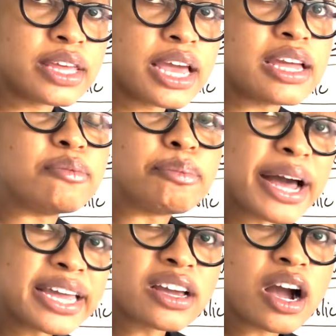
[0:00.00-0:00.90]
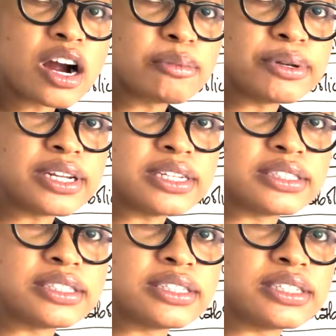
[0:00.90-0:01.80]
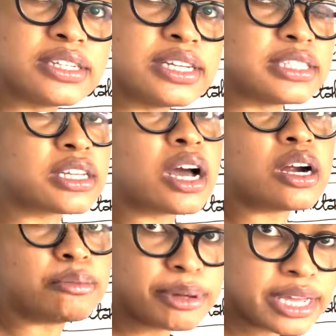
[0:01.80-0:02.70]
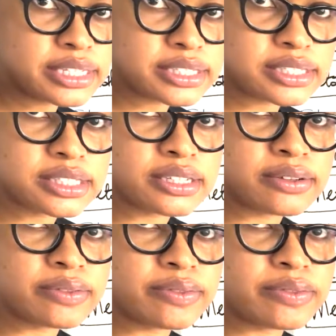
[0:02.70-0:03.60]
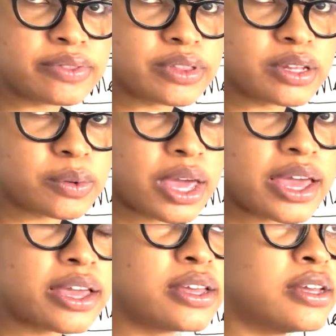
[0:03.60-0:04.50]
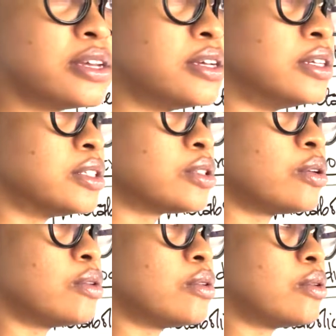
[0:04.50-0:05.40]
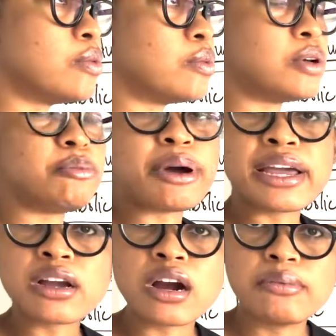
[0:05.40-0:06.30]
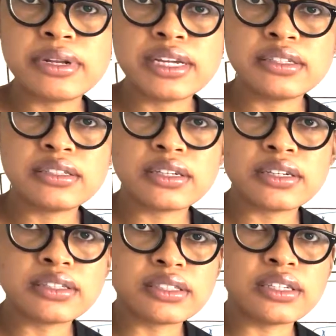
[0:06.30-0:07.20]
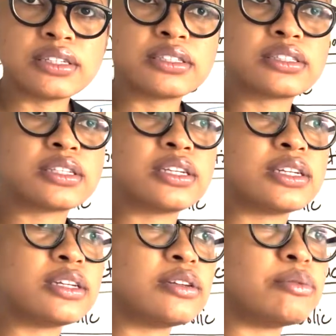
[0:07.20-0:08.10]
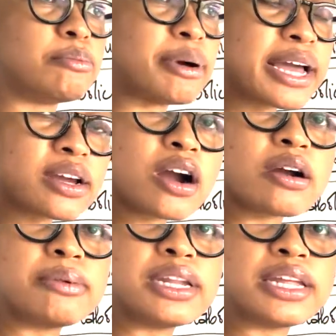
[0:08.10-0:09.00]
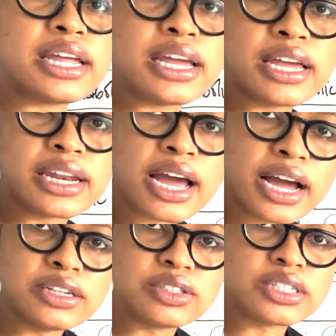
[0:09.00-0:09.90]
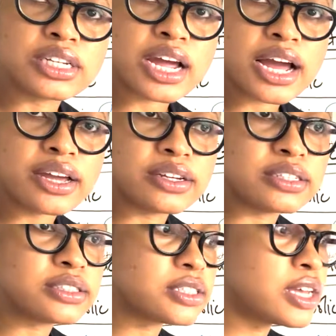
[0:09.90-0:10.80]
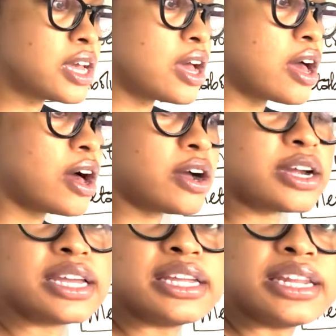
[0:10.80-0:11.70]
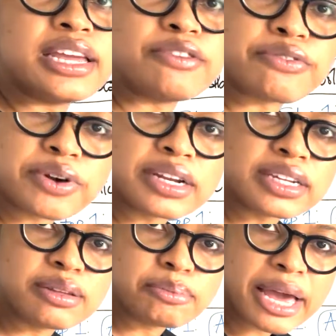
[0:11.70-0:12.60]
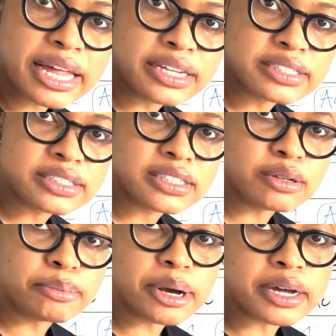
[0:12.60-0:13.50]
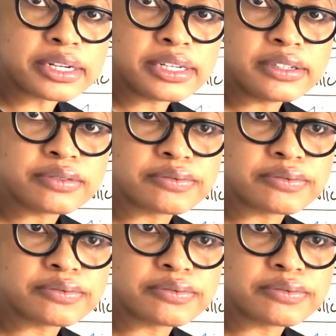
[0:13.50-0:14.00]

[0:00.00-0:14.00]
and bicarbonate is our base. Okay, so what bicarbonate does is bicarbonate and hydrogen ions are in a friendly balance in the body